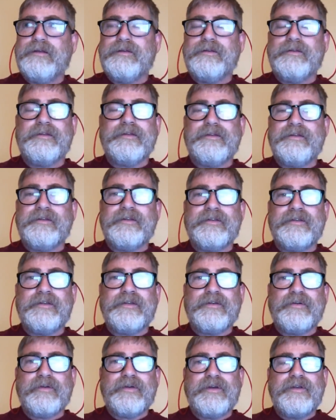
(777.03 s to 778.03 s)

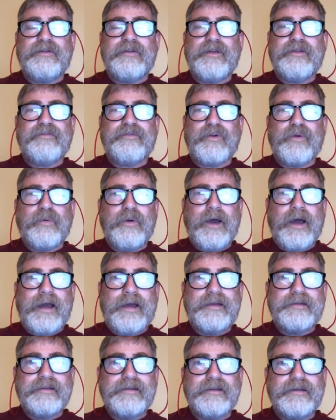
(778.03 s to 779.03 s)
And for
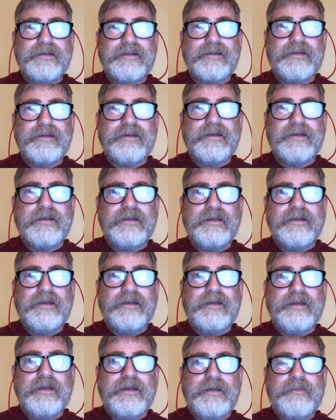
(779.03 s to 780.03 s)
what?
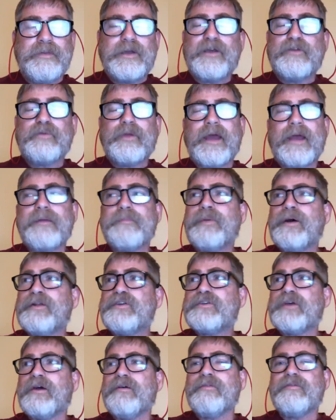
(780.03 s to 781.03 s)
Because we got a
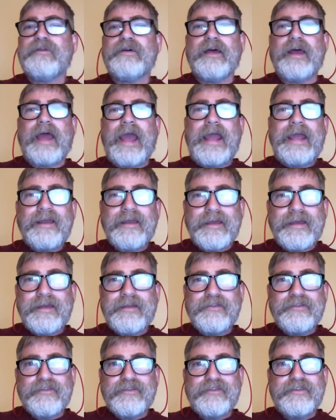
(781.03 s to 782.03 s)
bunch of
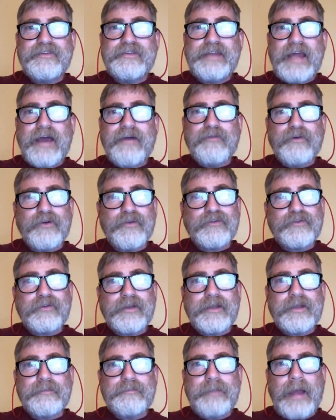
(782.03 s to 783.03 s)
aliens, devils
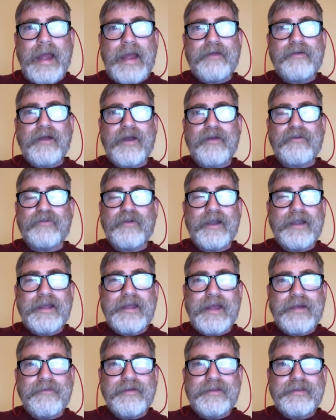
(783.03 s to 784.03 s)
in the background
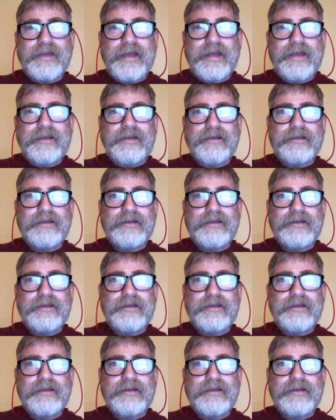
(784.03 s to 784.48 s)
running everything?